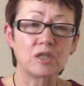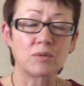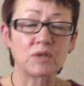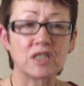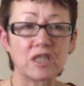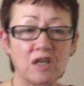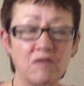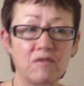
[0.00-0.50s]
to a
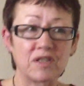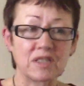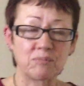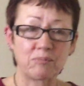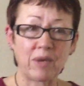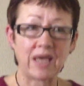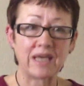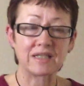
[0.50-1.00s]
service
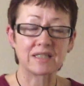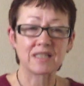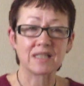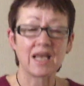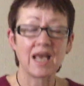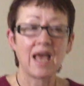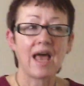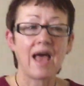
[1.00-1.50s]
base.
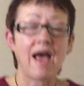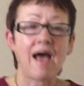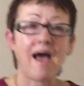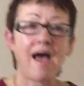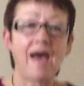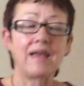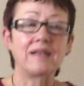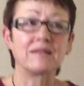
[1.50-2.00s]

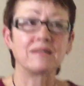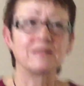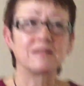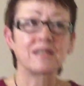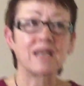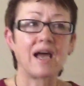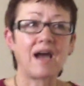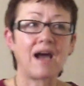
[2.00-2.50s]

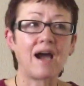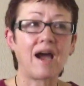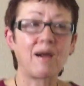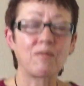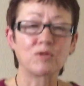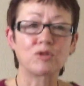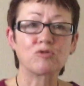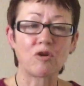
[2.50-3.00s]
And I
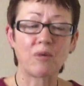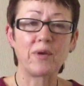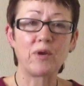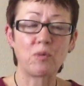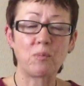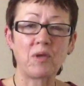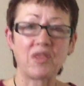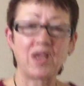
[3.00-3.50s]
was growing
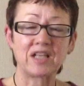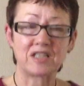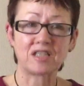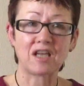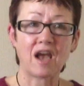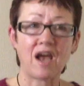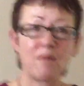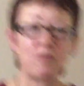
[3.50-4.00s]
up at that
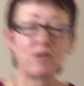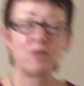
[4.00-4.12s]
time